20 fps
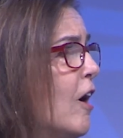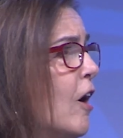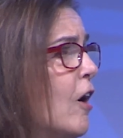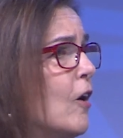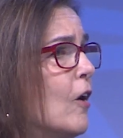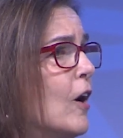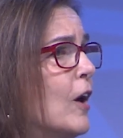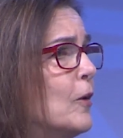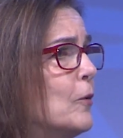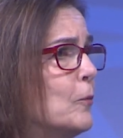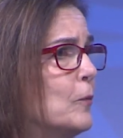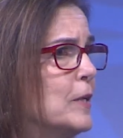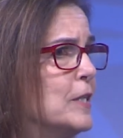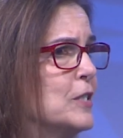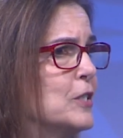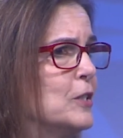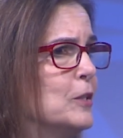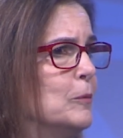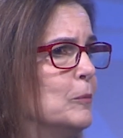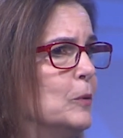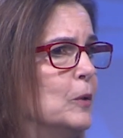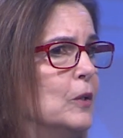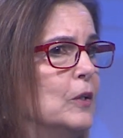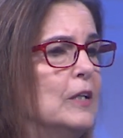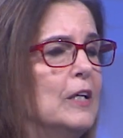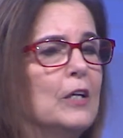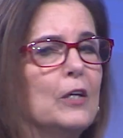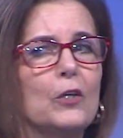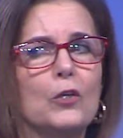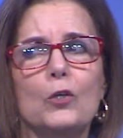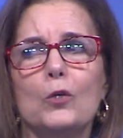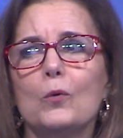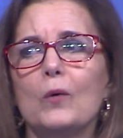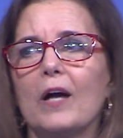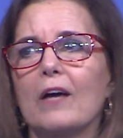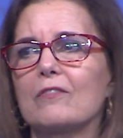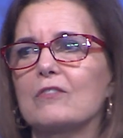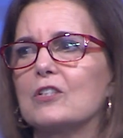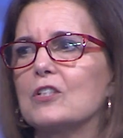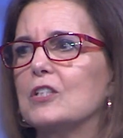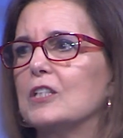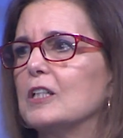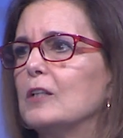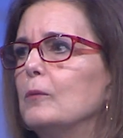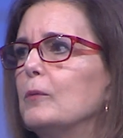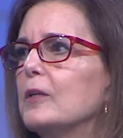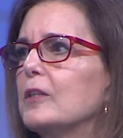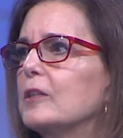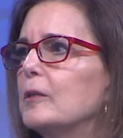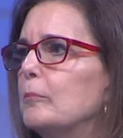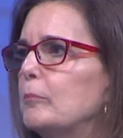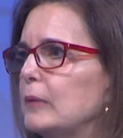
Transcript: are unreasonable. You have to deal with the